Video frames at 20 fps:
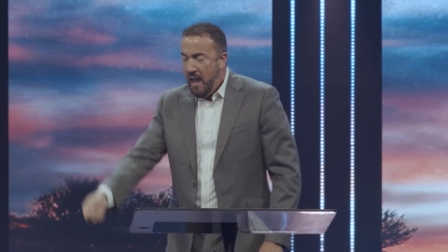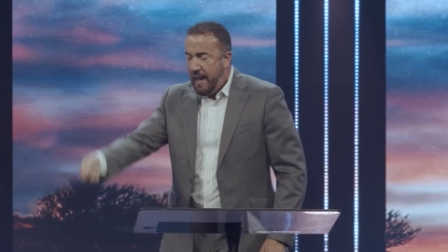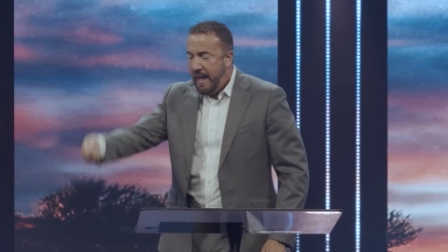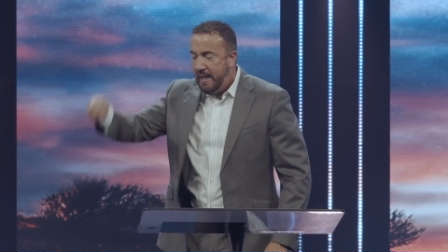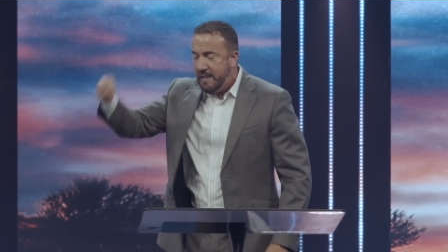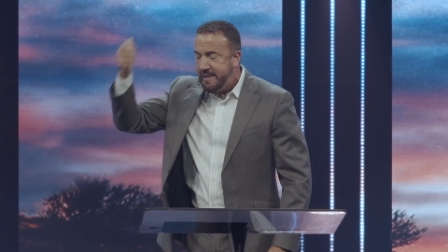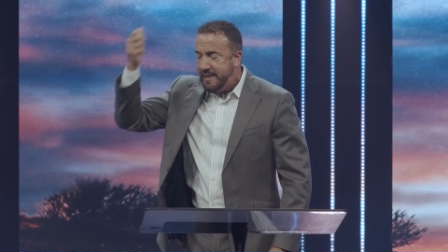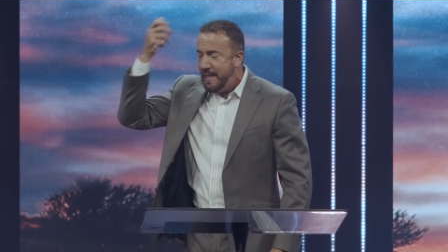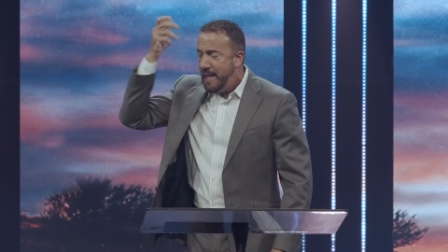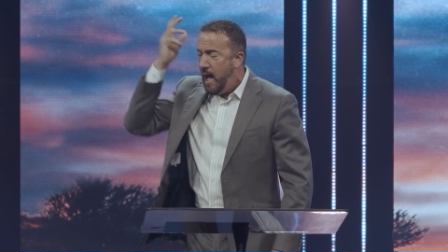
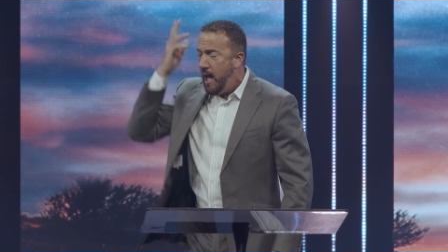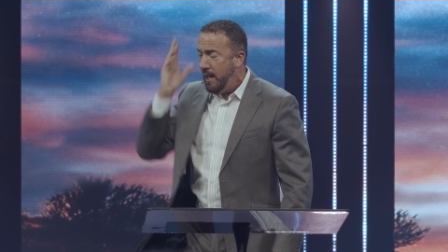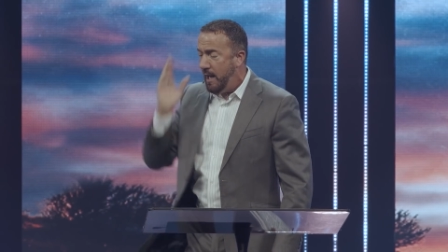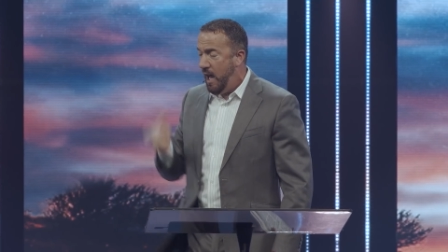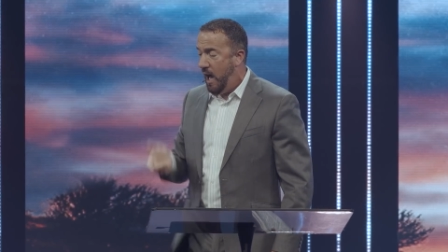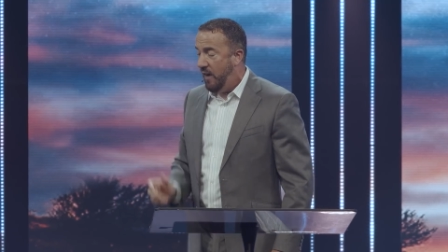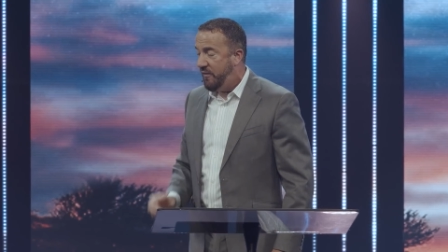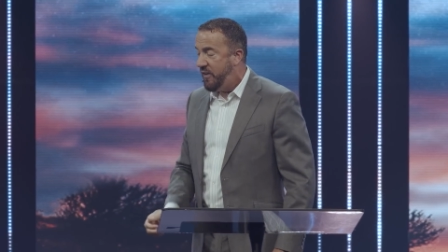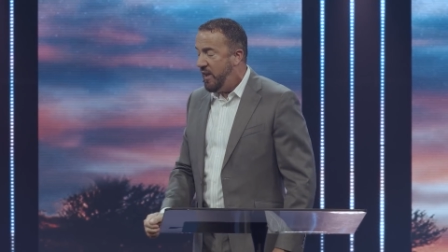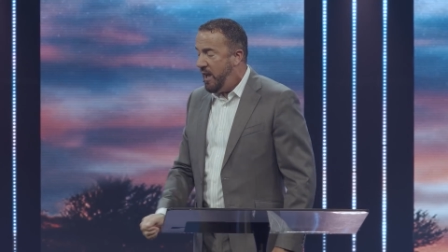He's the
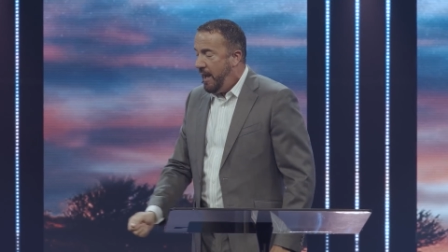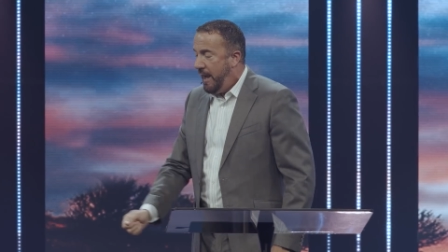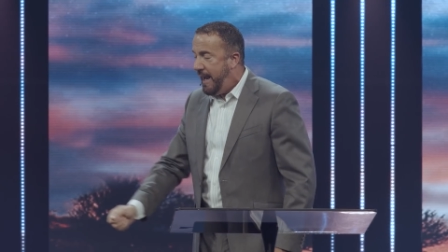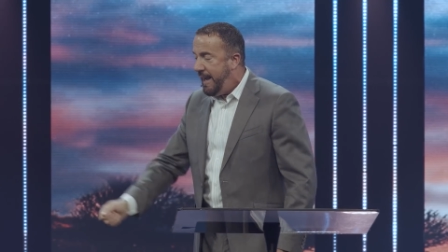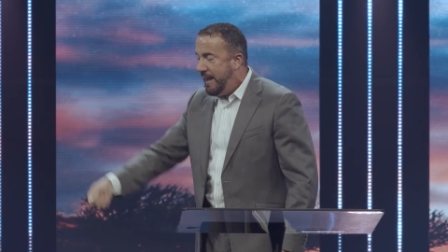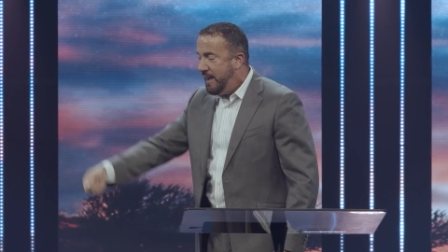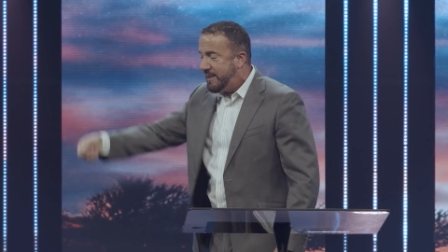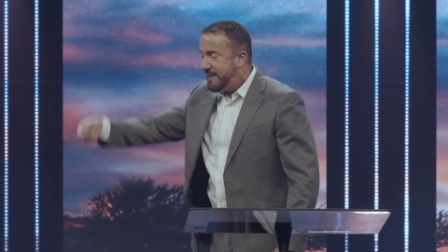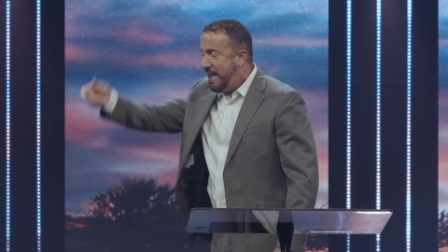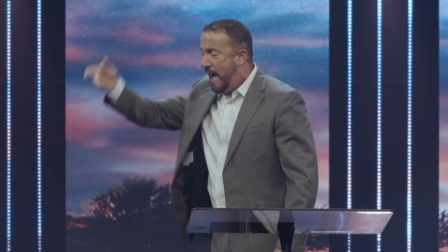Aleph.
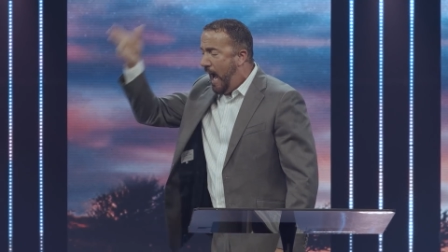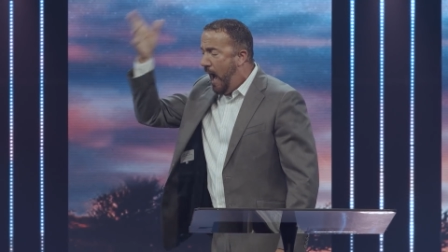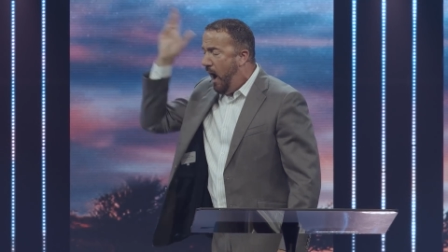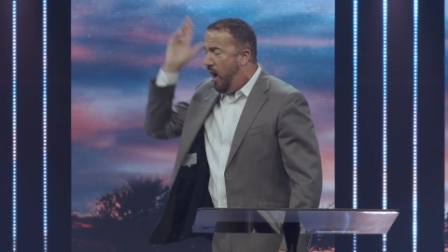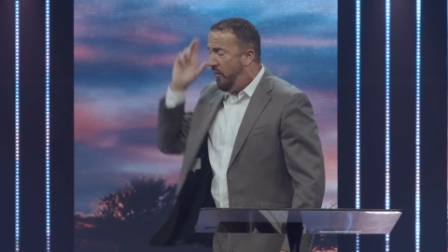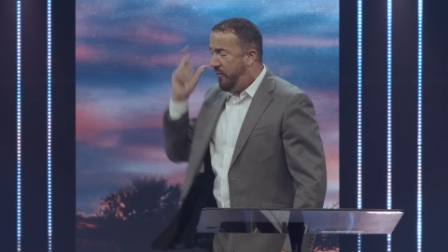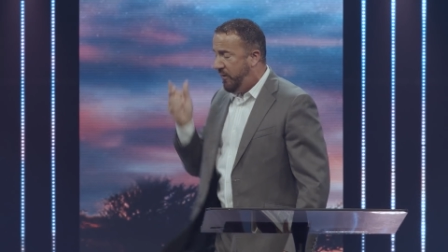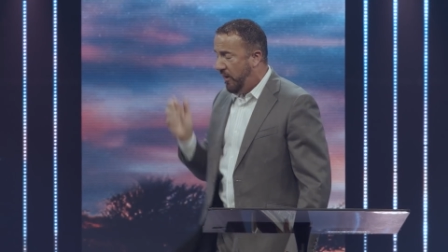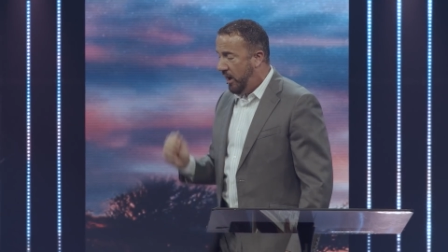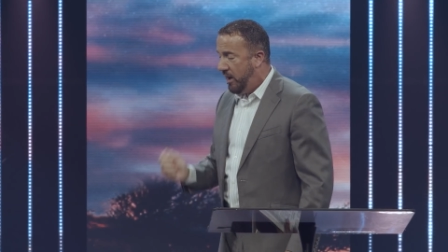He is the
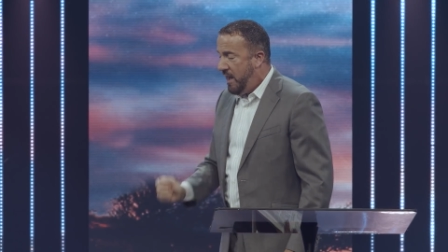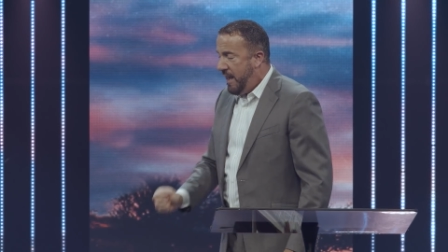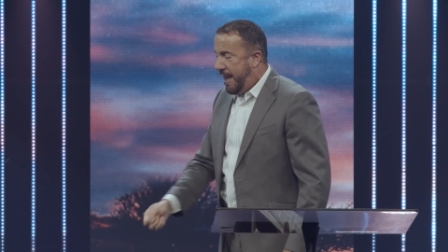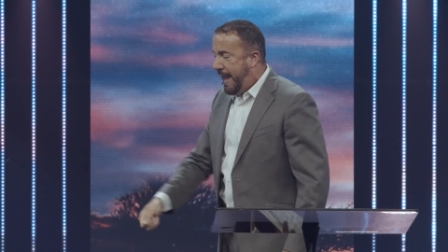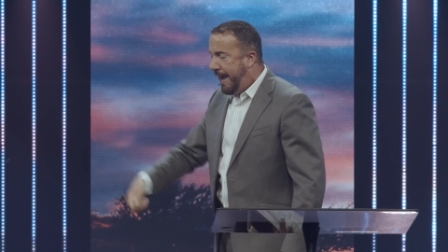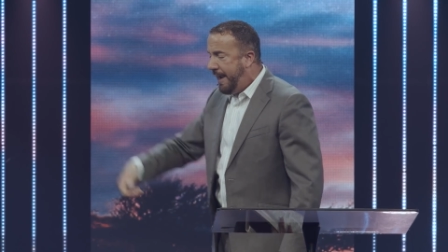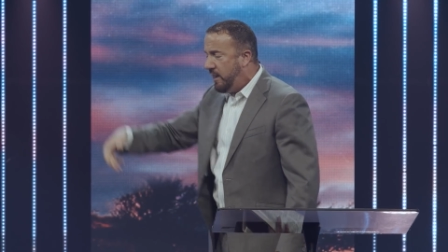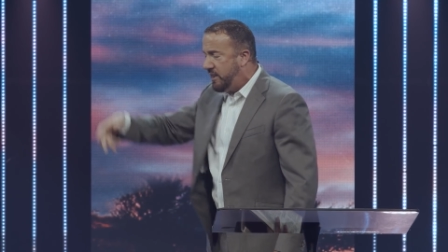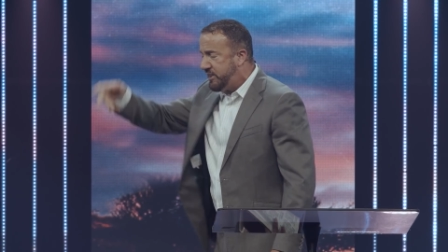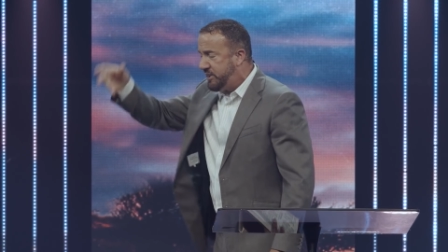Alpha.
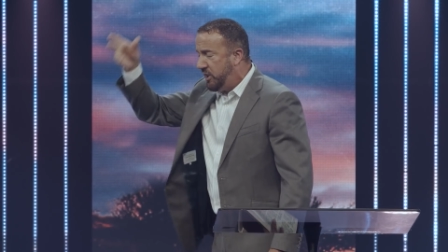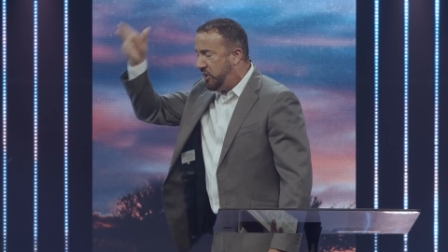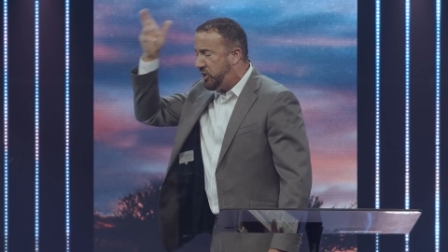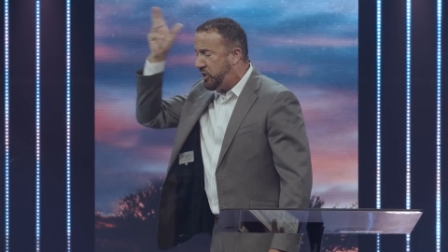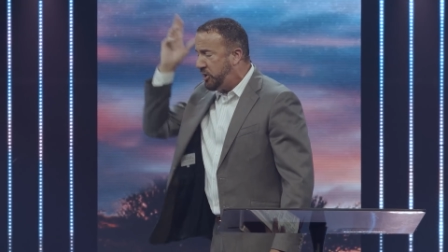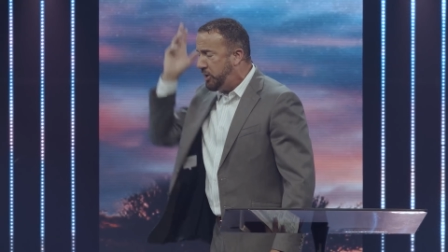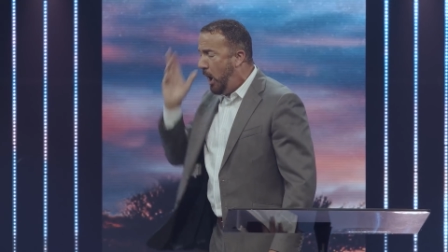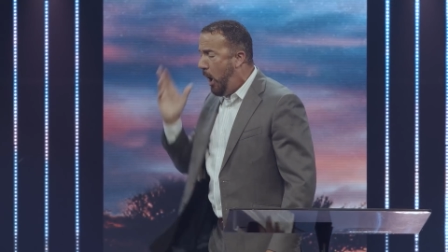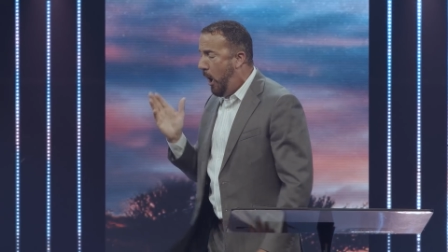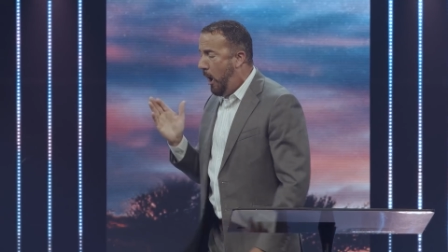He is the
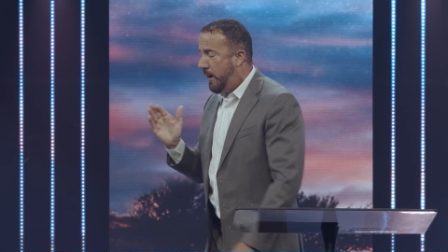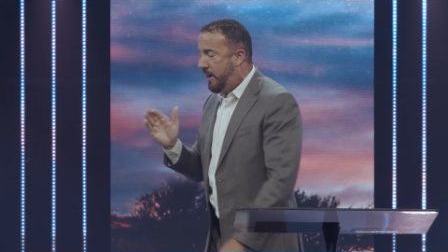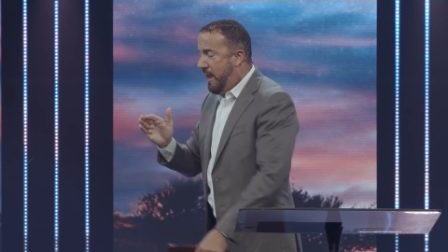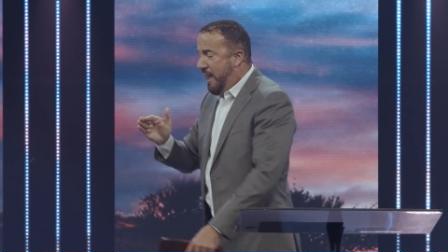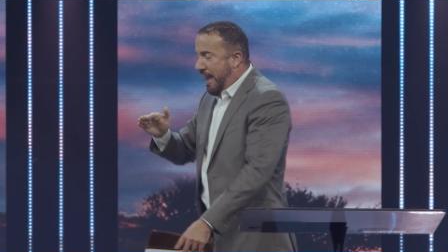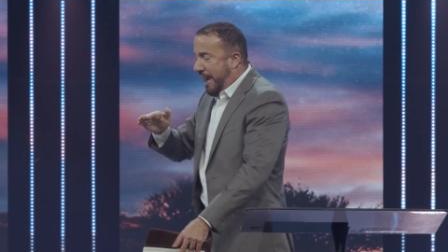start.